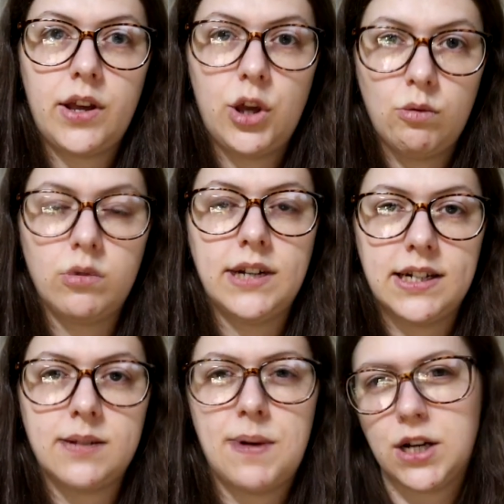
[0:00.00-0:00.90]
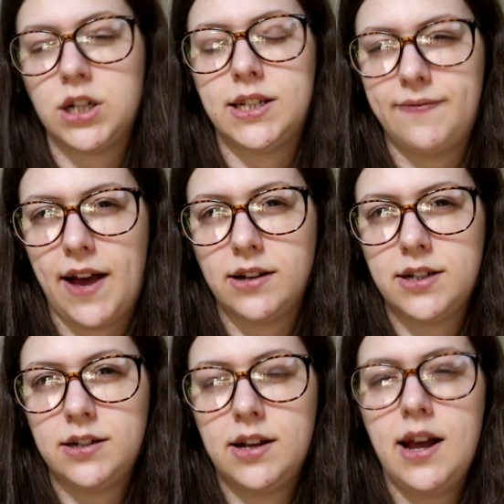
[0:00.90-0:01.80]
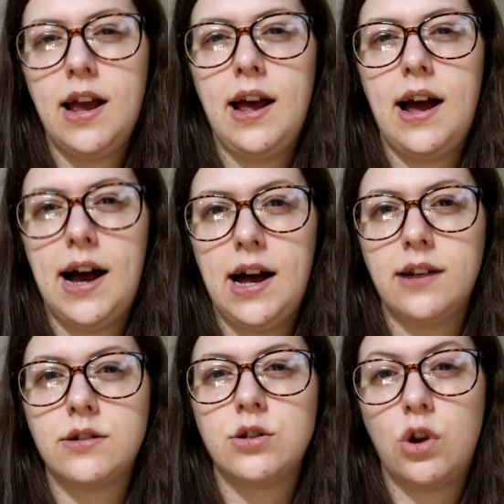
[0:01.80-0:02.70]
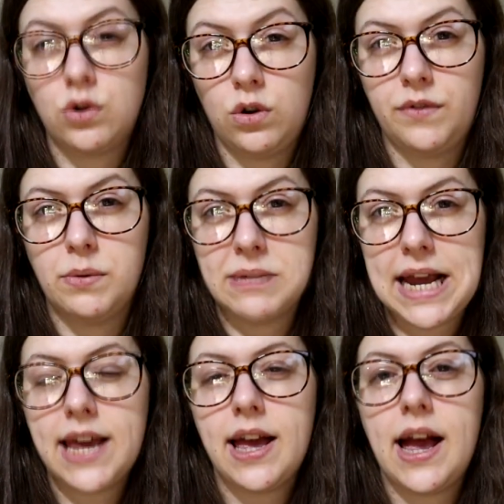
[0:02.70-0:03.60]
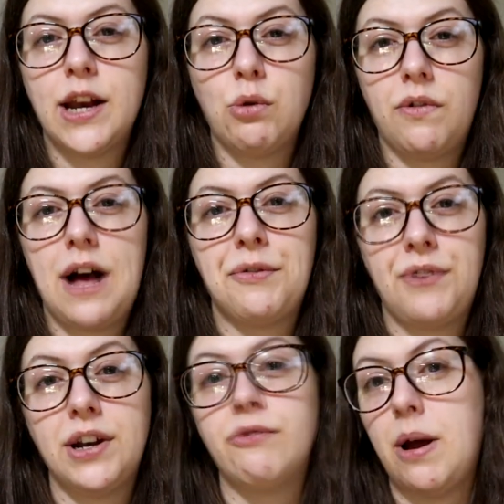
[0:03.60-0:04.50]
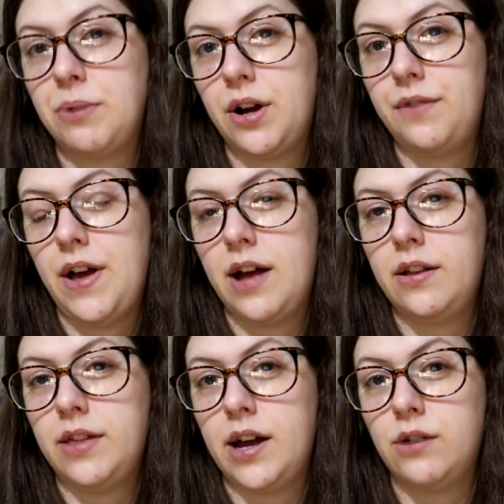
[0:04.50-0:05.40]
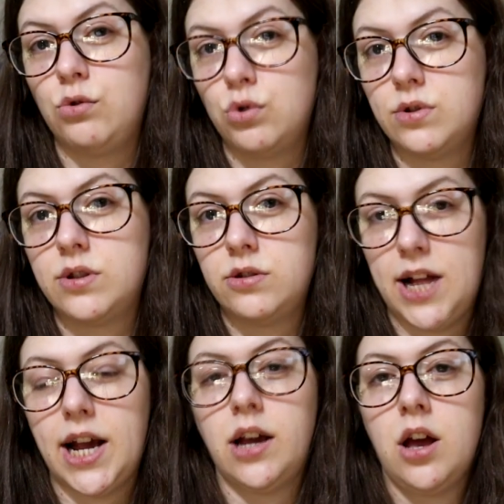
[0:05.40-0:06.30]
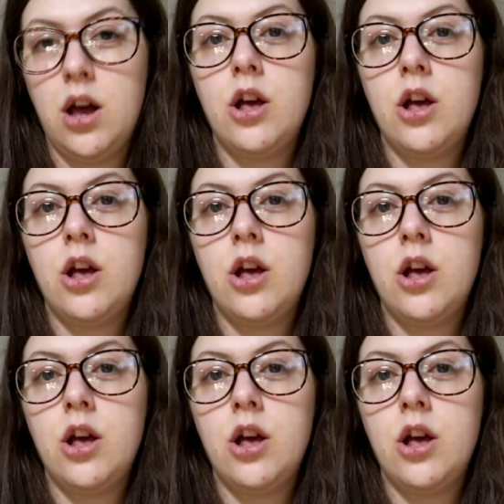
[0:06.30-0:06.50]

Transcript: you will need a specialist vet and not all of them take it and you'll have to find a reptile vet that does like